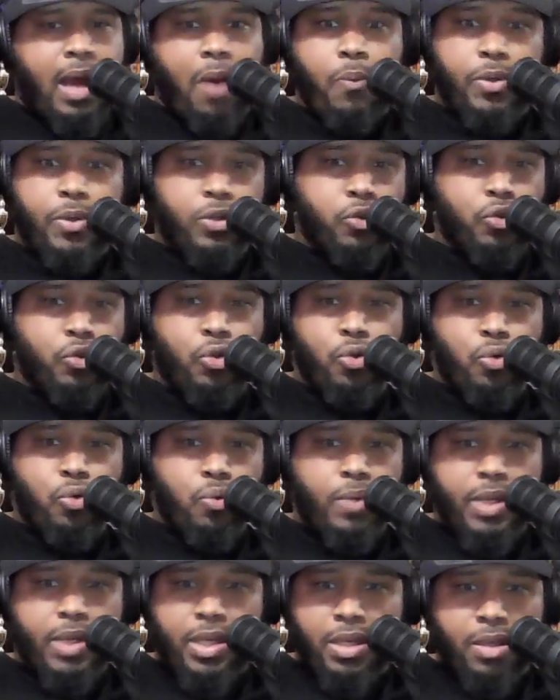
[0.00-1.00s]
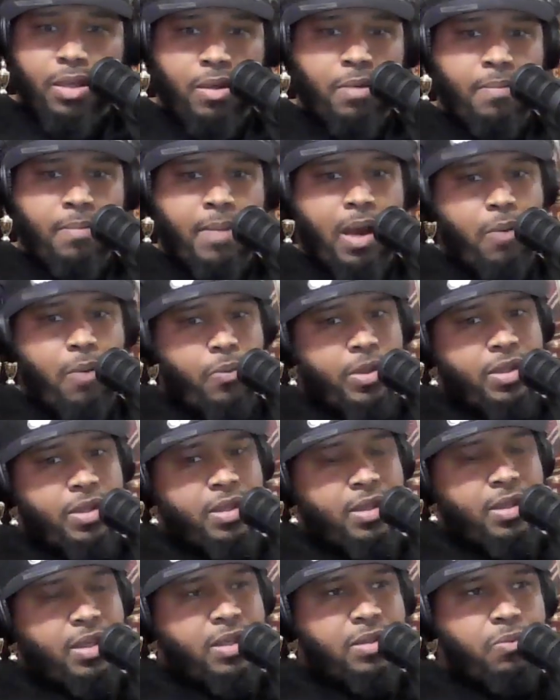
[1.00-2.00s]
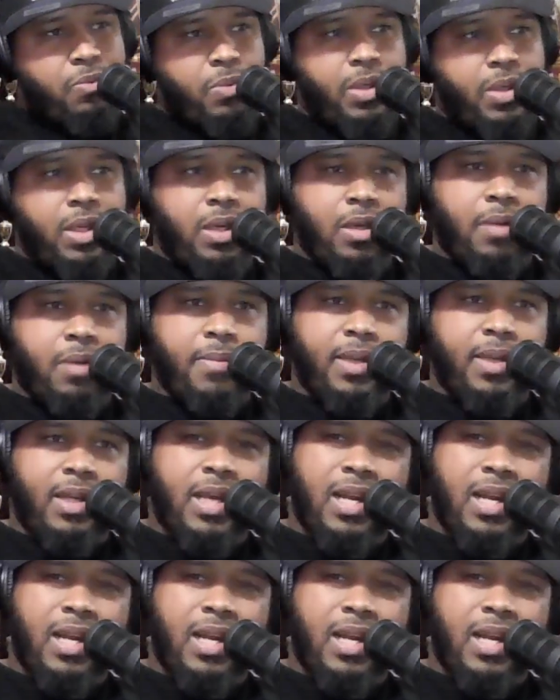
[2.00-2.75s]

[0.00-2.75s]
I went to school with him. I went to this with him.